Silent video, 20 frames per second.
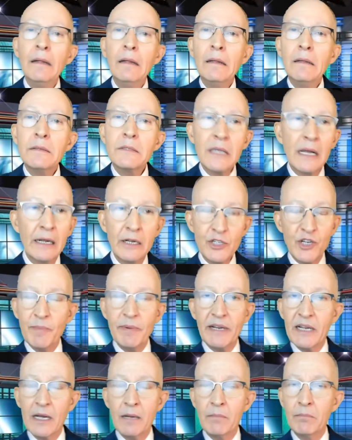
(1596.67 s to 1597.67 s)
so how'd she
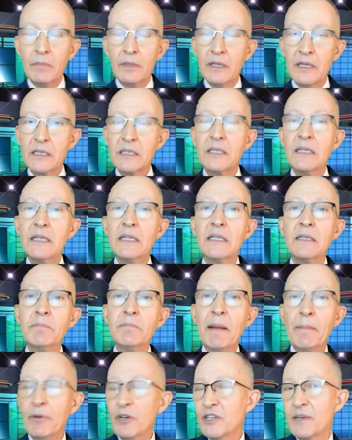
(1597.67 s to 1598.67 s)
become this this
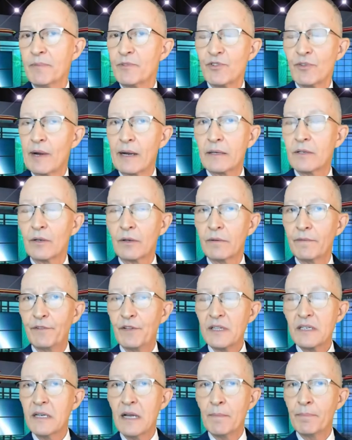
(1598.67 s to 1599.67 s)
membership director for
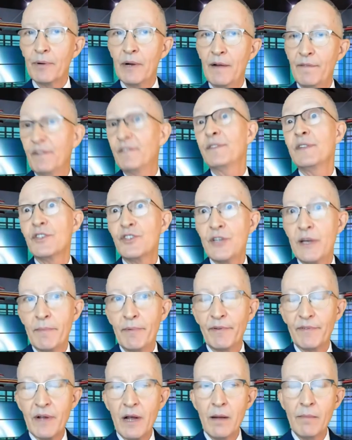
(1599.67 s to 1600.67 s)
this nonprofit for this chamber
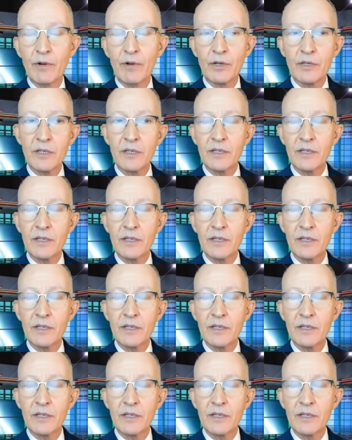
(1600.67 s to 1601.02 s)
of commerce?